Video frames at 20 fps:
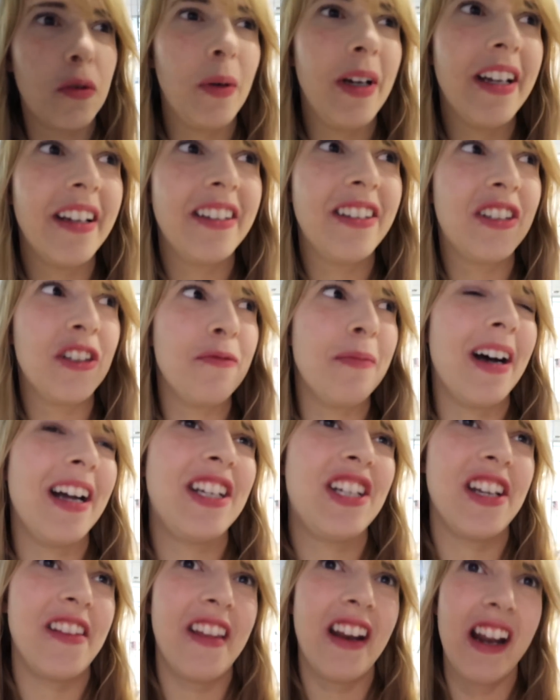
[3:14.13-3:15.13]
tweeted too
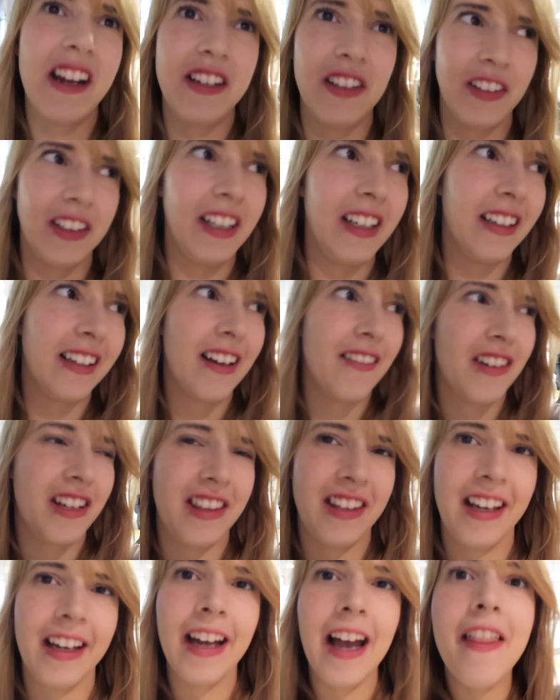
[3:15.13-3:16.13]
much and then I deleted
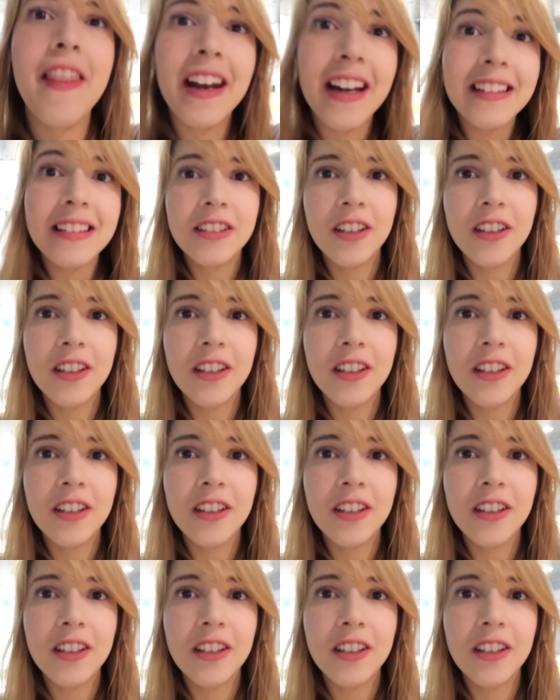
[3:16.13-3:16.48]
everything. And then I